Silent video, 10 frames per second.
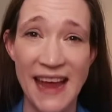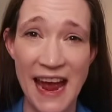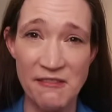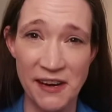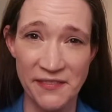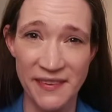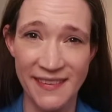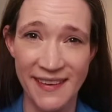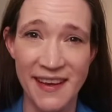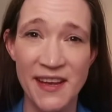tariffs
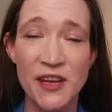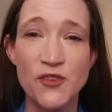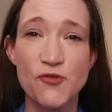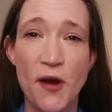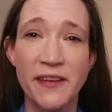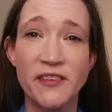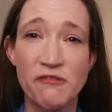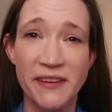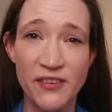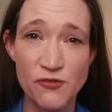and trying to
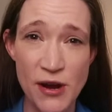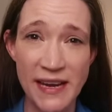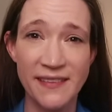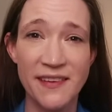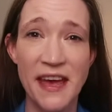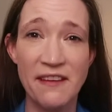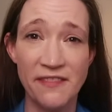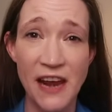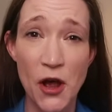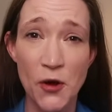restrict their
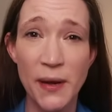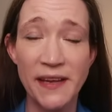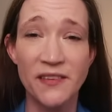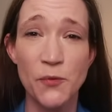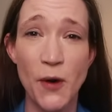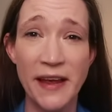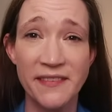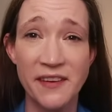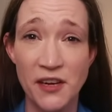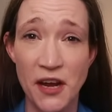flow into
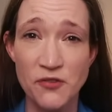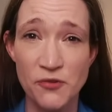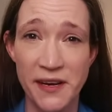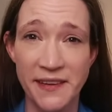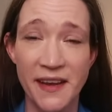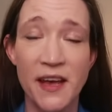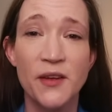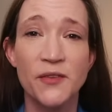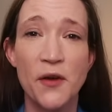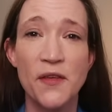Western countries
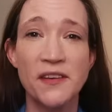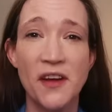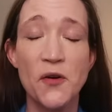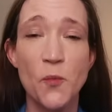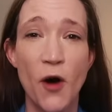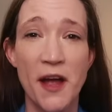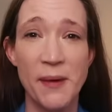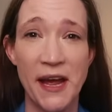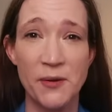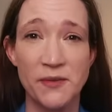so they don't wipe
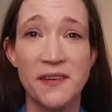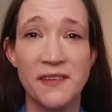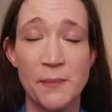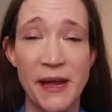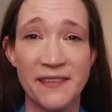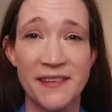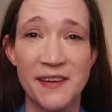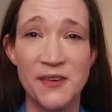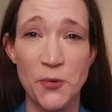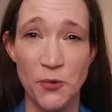out
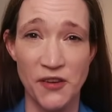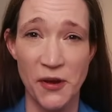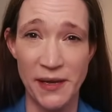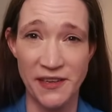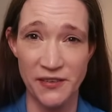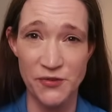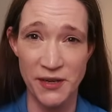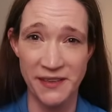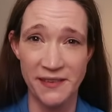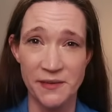domestic auto
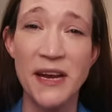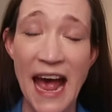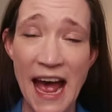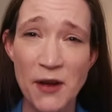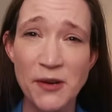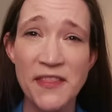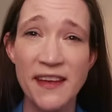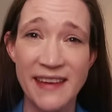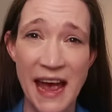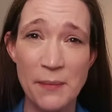industries. But how did
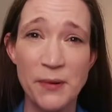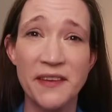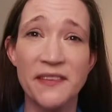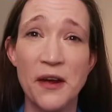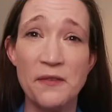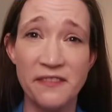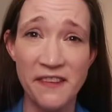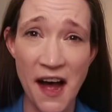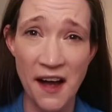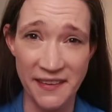this happen so
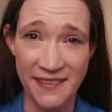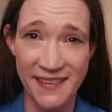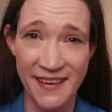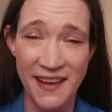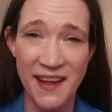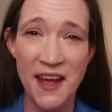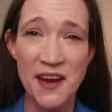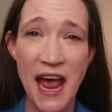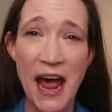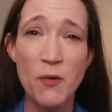fast?
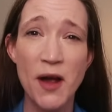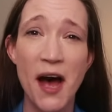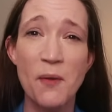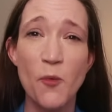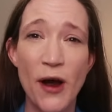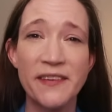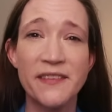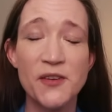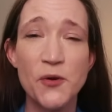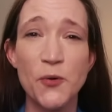And how come
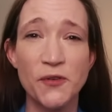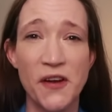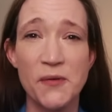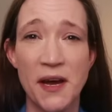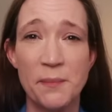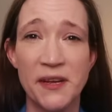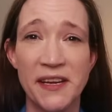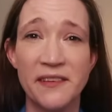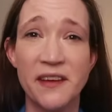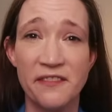Western auto
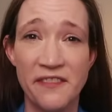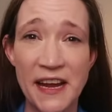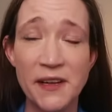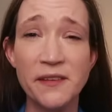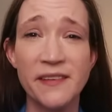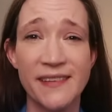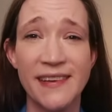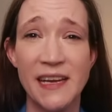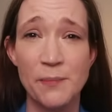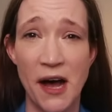companies failed to
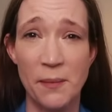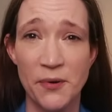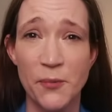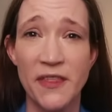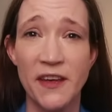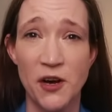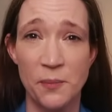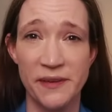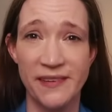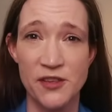keep up with the
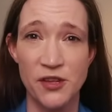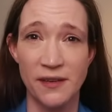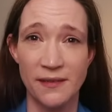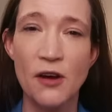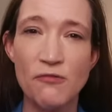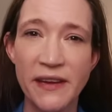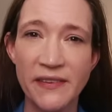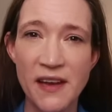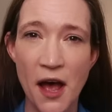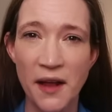competition? A
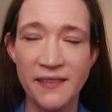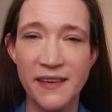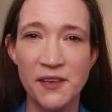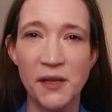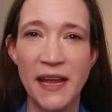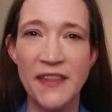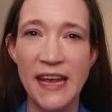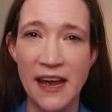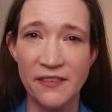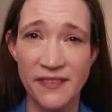recent article in the
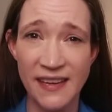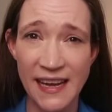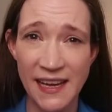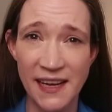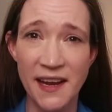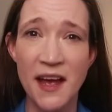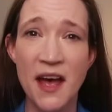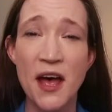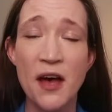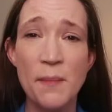FT
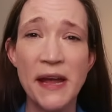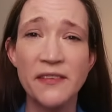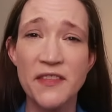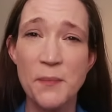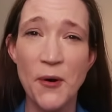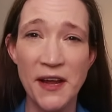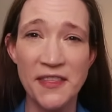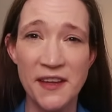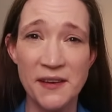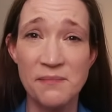makes the point
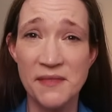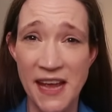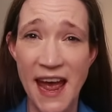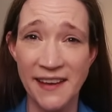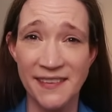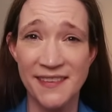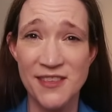that, yes,